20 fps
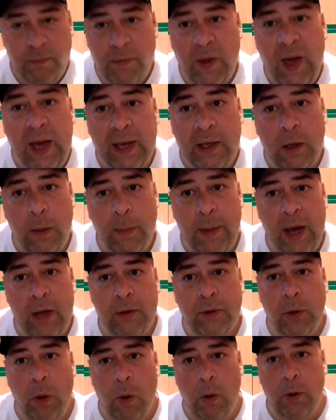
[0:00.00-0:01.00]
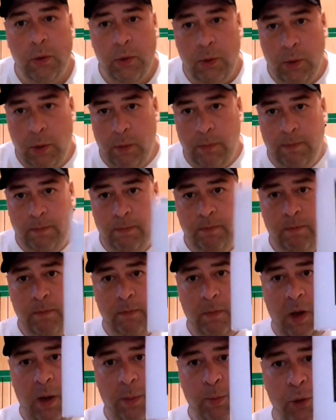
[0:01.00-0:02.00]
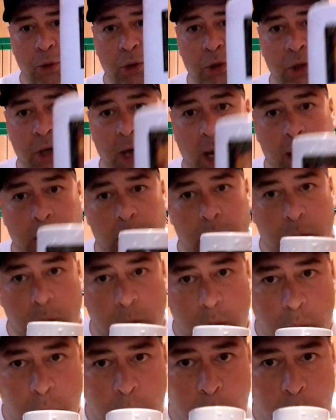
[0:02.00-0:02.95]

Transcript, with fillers: Thank you, Matthew Arthur. I appreciate